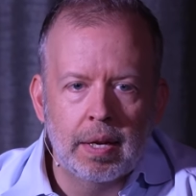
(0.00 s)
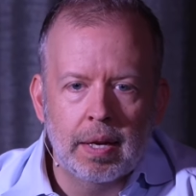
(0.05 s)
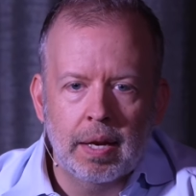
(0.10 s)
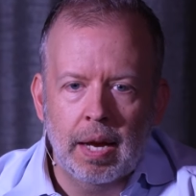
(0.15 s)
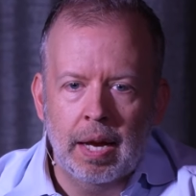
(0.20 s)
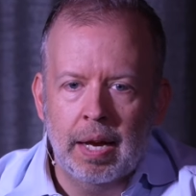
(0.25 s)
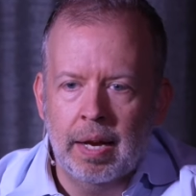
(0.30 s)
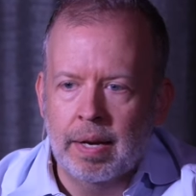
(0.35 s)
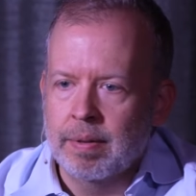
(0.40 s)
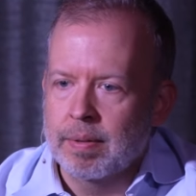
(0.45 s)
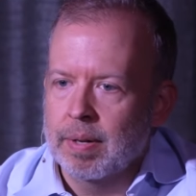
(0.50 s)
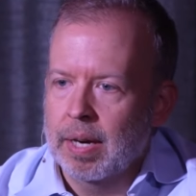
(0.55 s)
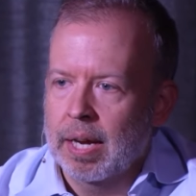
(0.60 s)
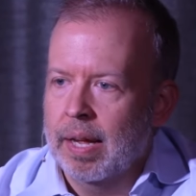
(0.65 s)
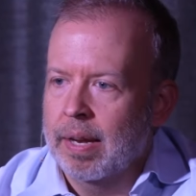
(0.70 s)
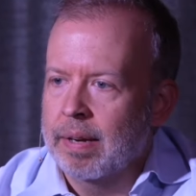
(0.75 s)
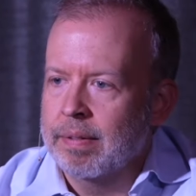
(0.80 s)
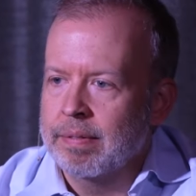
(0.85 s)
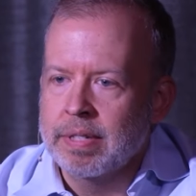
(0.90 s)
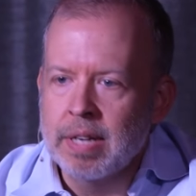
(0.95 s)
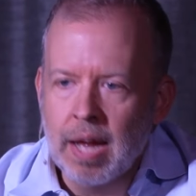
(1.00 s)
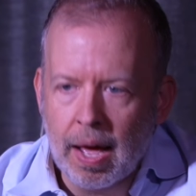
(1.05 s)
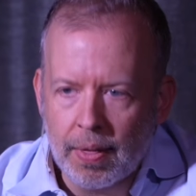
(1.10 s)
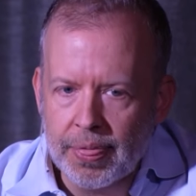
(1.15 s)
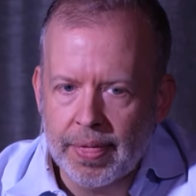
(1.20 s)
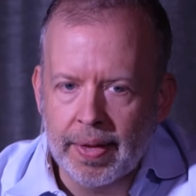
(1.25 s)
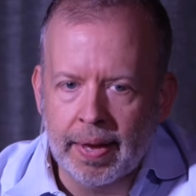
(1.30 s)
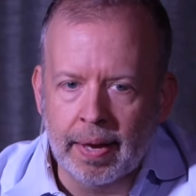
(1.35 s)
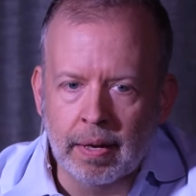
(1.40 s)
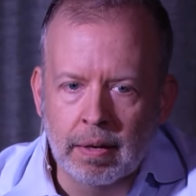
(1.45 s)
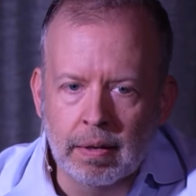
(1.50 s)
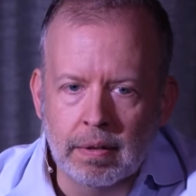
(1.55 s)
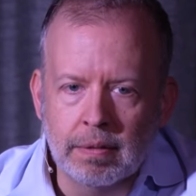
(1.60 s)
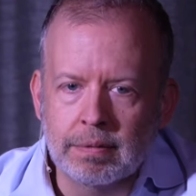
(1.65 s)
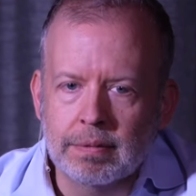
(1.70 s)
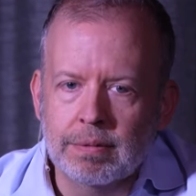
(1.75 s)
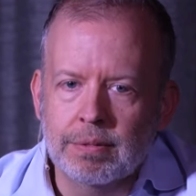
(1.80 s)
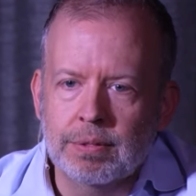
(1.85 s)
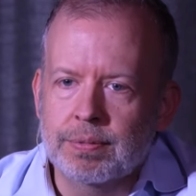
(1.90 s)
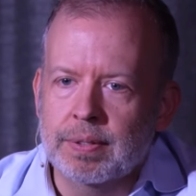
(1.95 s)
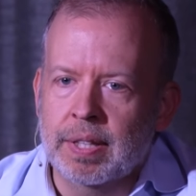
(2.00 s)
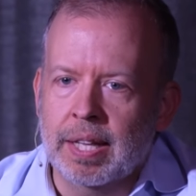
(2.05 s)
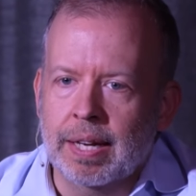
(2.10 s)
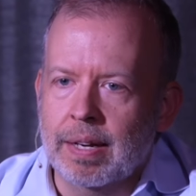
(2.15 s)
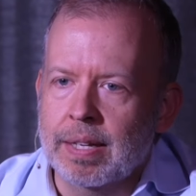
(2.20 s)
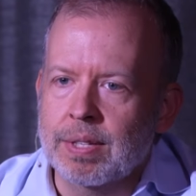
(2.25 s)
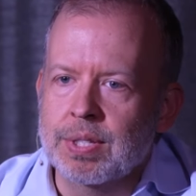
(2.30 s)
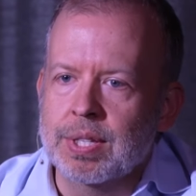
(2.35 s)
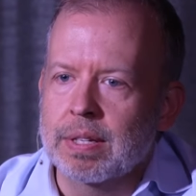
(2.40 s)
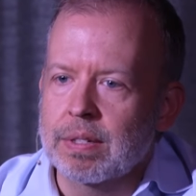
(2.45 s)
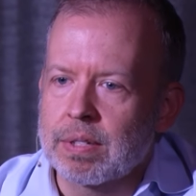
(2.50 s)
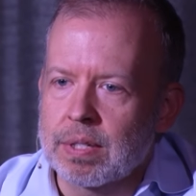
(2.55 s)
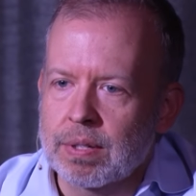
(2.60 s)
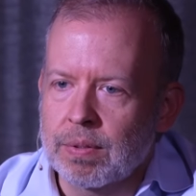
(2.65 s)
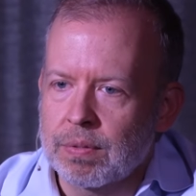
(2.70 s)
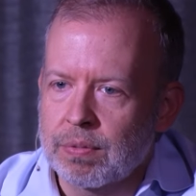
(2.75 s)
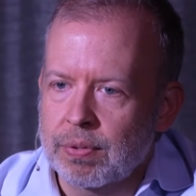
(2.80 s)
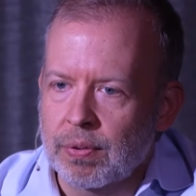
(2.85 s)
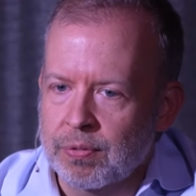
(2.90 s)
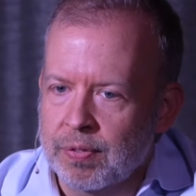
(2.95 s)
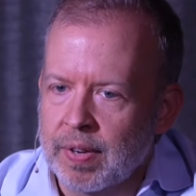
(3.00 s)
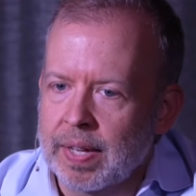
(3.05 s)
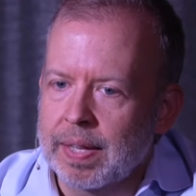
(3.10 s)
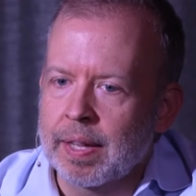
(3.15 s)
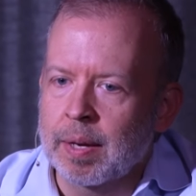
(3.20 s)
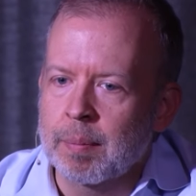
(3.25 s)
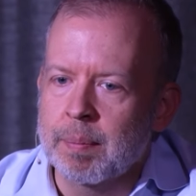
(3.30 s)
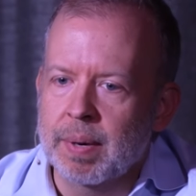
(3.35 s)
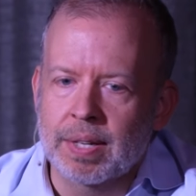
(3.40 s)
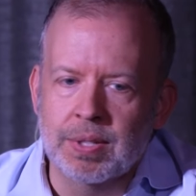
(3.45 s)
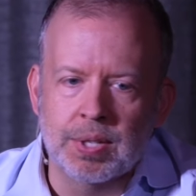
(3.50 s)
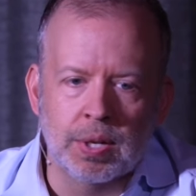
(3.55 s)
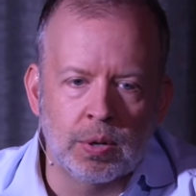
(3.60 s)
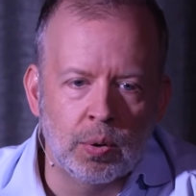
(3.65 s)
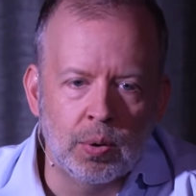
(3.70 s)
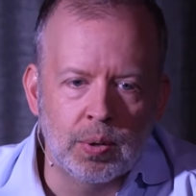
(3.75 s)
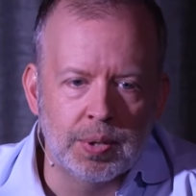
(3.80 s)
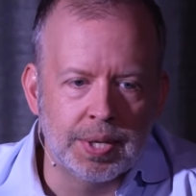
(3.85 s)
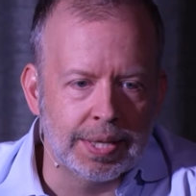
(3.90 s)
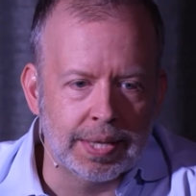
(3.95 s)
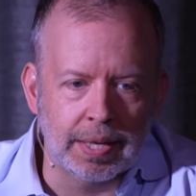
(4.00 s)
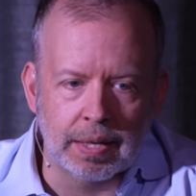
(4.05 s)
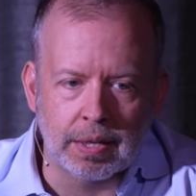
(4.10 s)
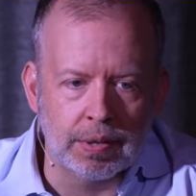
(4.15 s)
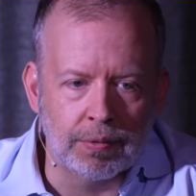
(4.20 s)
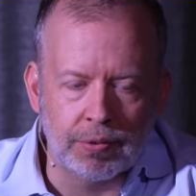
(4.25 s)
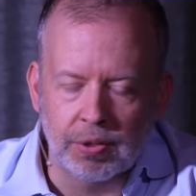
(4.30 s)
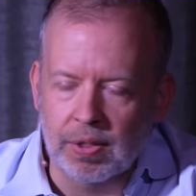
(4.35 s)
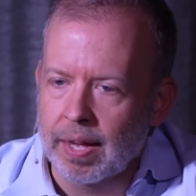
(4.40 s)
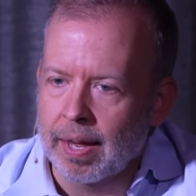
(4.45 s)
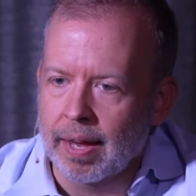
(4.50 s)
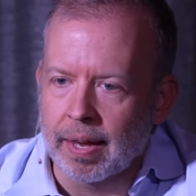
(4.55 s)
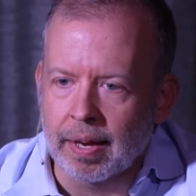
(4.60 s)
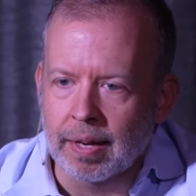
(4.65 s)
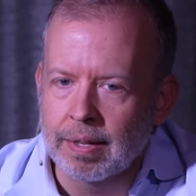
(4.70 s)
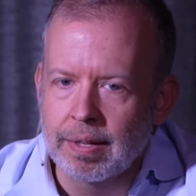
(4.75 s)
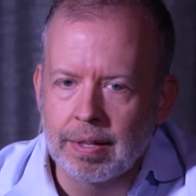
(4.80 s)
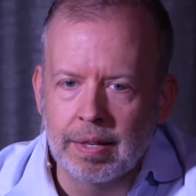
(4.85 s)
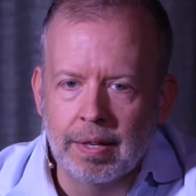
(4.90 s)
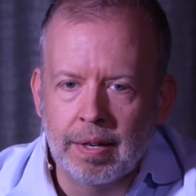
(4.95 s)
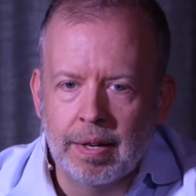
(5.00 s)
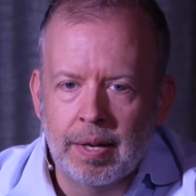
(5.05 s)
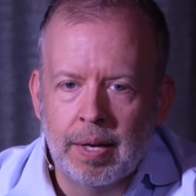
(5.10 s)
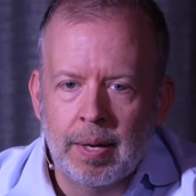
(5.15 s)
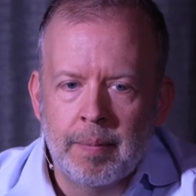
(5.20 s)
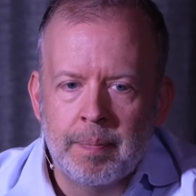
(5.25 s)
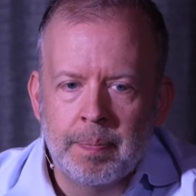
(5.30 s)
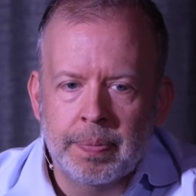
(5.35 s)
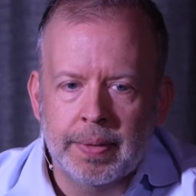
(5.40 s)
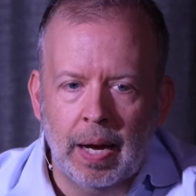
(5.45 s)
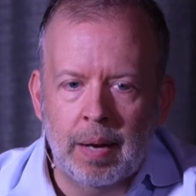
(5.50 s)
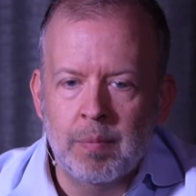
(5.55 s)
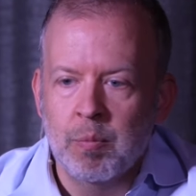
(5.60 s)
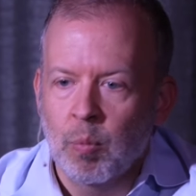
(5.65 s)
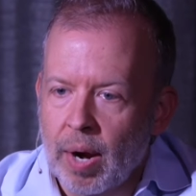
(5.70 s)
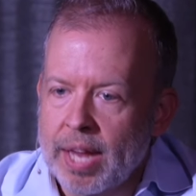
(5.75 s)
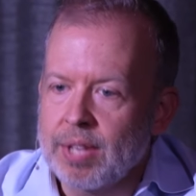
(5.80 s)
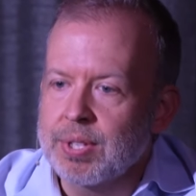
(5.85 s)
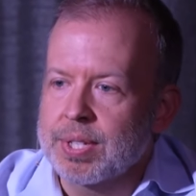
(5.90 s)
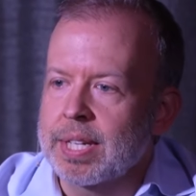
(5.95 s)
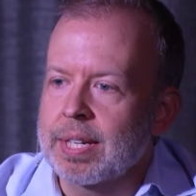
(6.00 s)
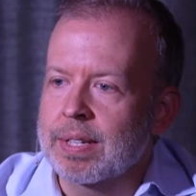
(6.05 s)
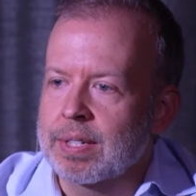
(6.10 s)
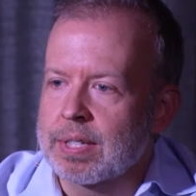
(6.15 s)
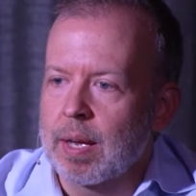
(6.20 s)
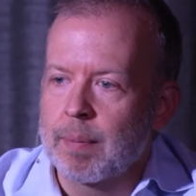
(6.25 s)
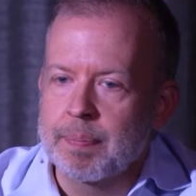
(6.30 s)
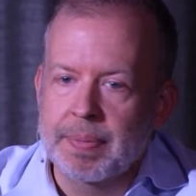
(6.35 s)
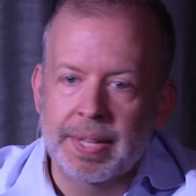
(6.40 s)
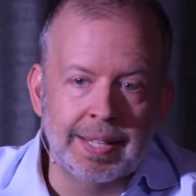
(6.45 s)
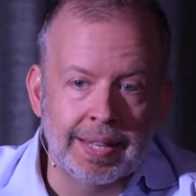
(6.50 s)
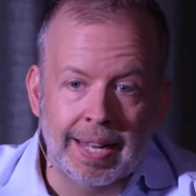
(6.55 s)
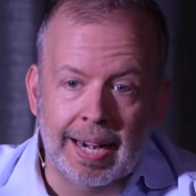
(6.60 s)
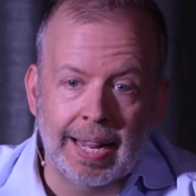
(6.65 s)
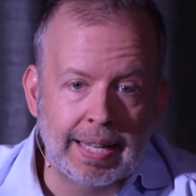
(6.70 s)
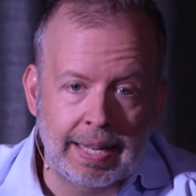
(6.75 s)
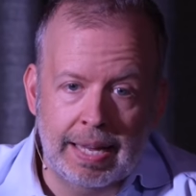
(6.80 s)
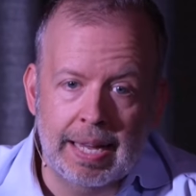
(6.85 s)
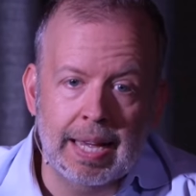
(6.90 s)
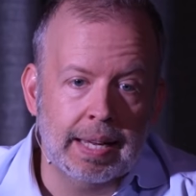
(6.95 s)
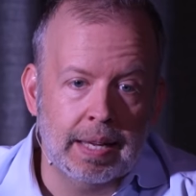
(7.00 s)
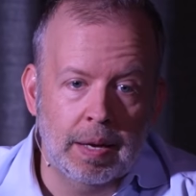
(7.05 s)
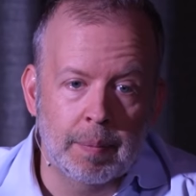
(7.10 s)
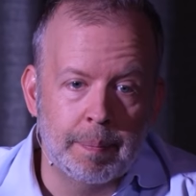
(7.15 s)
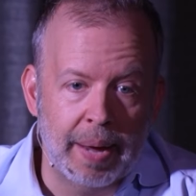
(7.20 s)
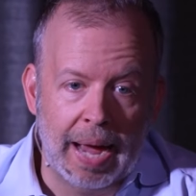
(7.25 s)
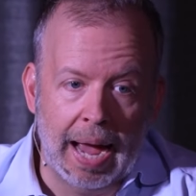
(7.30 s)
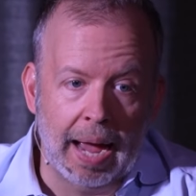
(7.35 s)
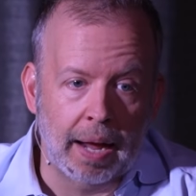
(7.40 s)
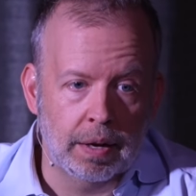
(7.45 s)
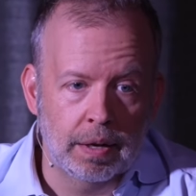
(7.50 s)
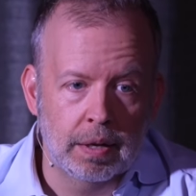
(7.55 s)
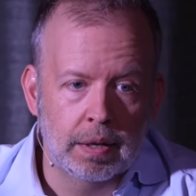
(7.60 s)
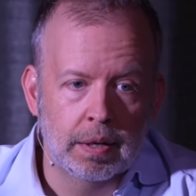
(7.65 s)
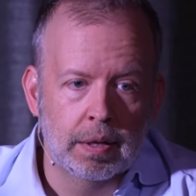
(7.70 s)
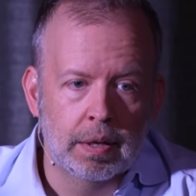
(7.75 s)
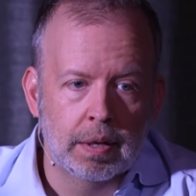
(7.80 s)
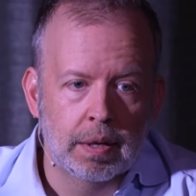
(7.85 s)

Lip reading: and nothing that isn't fulfilling but is an old addictive thing, I'm wasting something that I can't get back,